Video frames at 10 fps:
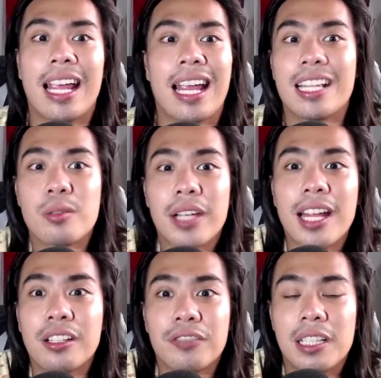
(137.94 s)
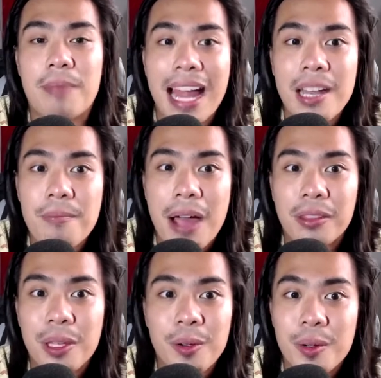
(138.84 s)
it's okay to feel bad about
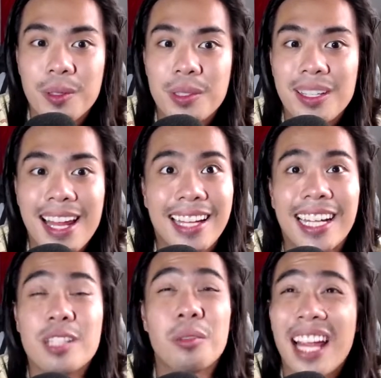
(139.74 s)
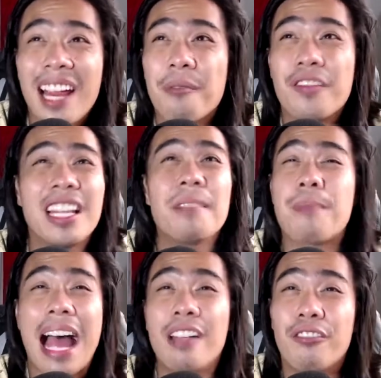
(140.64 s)
those. Like, it's okay. Feeling
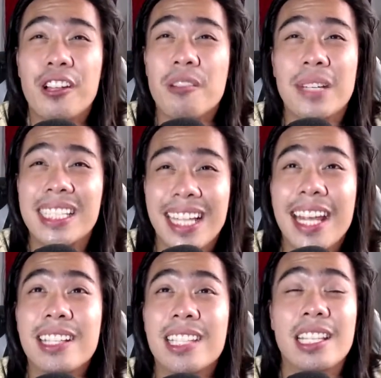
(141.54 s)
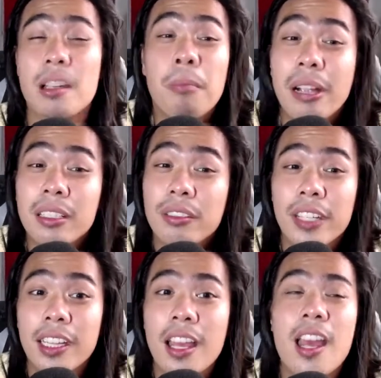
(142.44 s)
bad for your mistakes is a part of
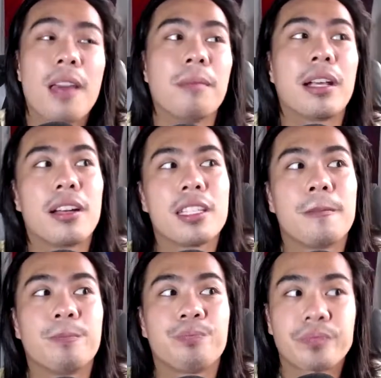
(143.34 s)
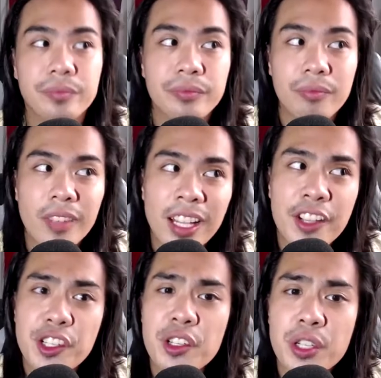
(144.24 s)
it. Because it
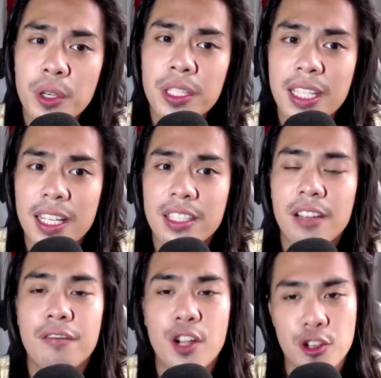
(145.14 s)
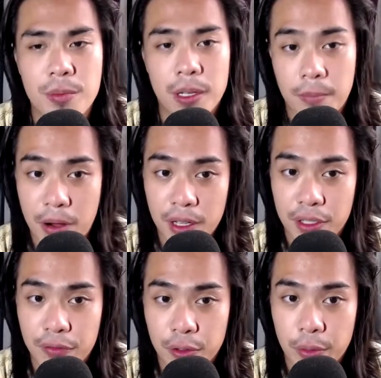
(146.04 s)
just shows us a vulnerable part
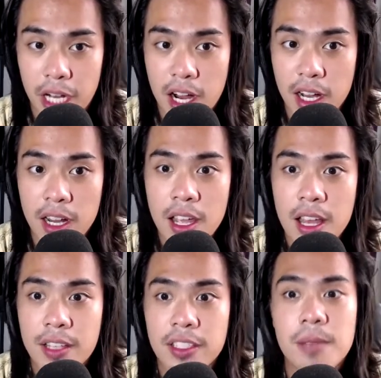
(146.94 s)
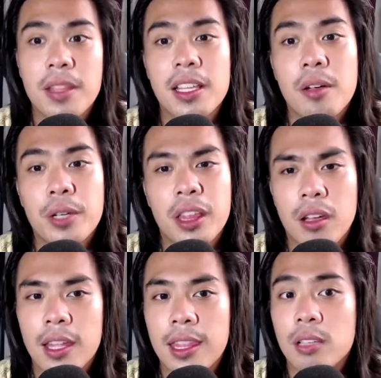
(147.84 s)
of who we are. Something that we
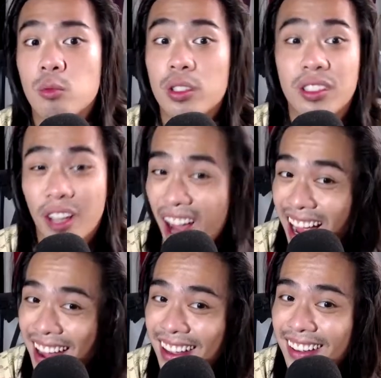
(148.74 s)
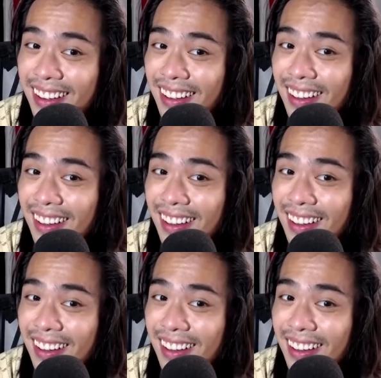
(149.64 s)
thought that was gone